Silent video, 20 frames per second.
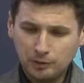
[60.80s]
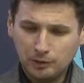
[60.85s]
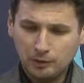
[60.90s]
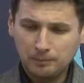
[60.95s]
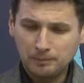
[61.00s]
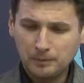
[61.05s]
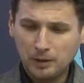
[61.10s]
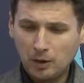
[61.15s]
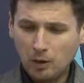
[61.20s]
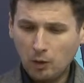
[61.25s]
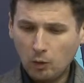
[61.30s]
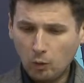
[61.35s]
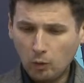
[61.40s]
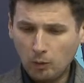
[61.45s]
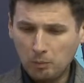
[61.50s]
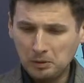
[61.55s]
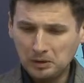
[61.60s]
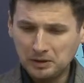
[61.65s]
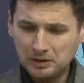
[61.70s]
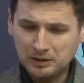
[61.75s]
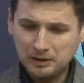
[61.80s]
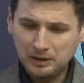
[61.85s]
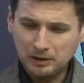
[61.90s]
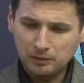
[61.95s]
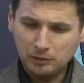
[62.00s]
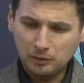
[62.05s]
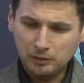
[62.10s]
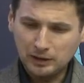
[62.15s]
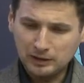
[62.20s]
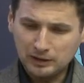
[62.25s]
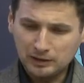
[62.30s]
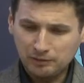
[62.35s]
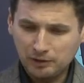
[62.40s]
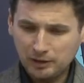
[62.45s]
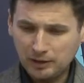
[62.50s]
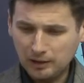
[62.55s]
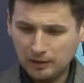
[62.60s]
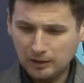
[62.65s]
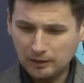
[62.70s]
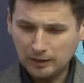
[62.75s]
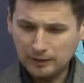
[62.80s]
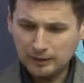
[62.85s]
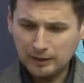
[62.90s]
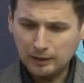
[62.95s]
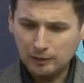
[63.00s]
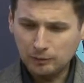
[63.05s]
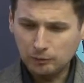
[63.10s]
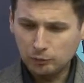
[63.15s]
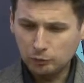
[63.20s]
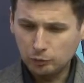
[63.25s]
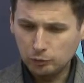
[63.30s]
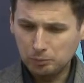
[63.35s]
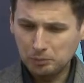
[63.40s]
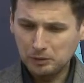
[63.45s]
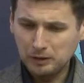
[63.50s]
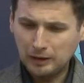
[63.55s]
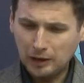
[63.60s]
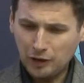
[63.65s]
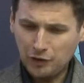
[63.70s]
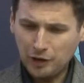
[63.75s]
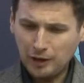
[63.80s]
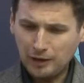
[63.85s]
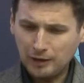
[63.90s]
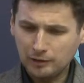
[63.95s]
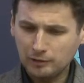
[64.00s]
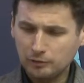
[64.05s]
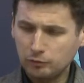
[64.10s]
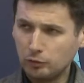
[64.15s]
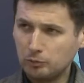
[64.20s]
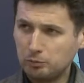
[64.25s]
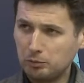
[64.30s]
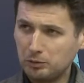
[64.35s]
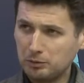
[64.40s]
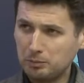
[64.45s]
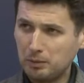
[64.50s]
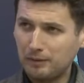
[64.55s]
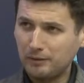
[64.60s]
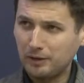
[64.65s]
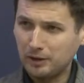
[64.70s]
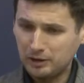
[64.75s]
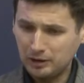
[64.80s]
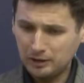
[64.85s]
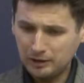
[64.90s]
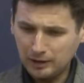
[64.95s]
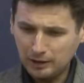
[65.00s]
second briefing is dedicated to the Children Care Service of